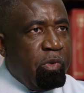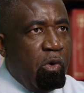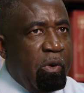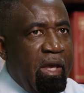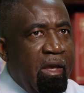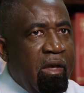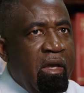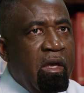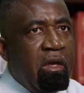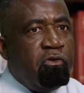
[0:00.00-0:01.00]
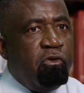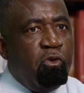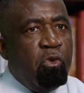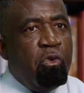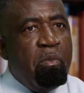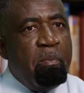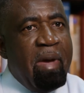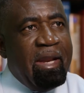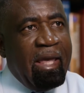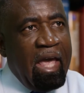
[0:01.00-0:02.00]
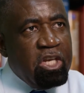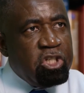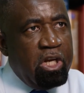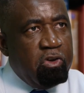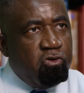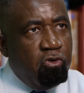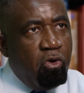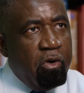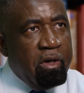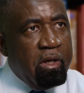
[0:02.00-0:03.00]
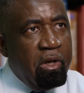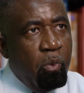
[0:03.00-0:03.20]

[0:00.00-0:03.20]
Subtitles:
okay, through medication and so on,